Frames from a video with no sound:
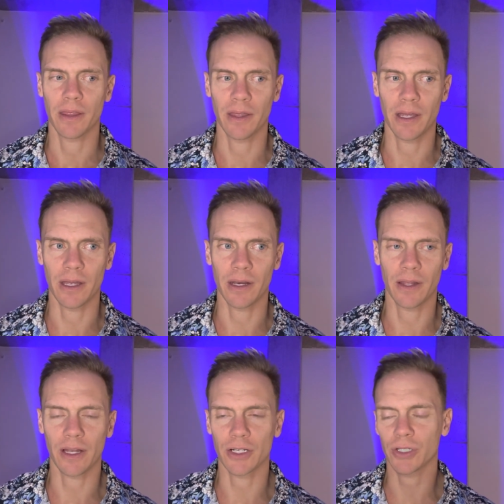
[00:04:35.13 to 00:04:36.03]
then
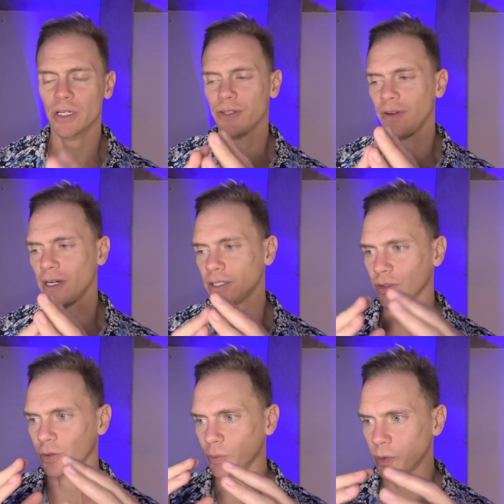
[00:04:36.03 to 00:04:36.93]
that trust
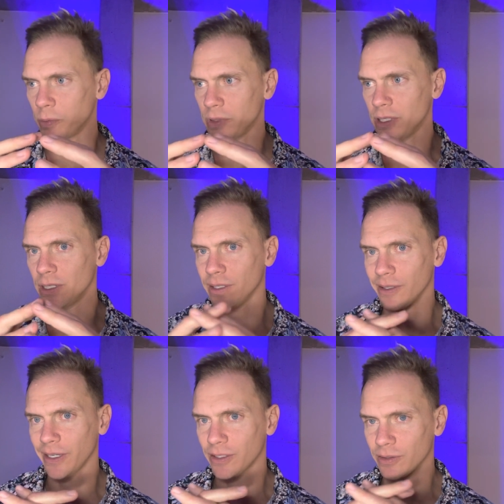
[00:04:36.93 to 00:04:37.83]
factor will be
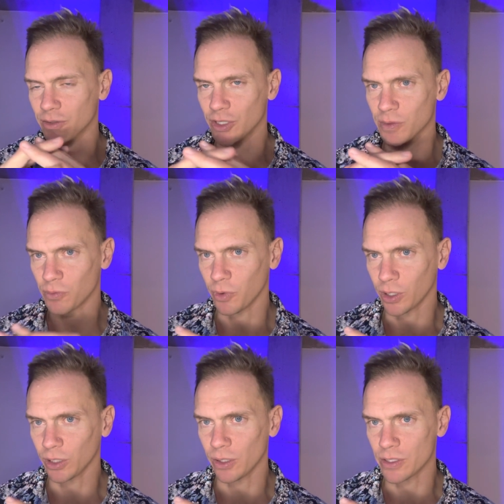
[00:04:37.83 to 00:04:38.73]
like just more
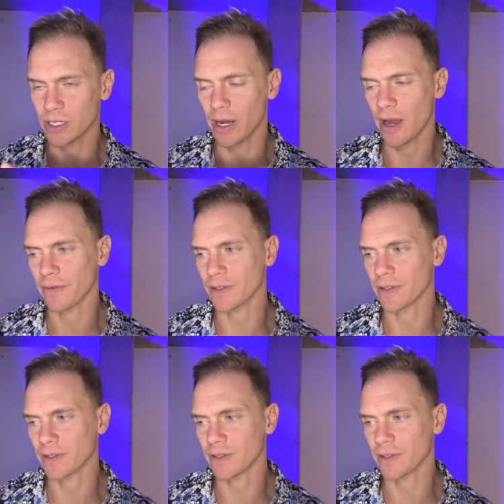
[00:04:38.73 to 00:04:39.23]
closed off.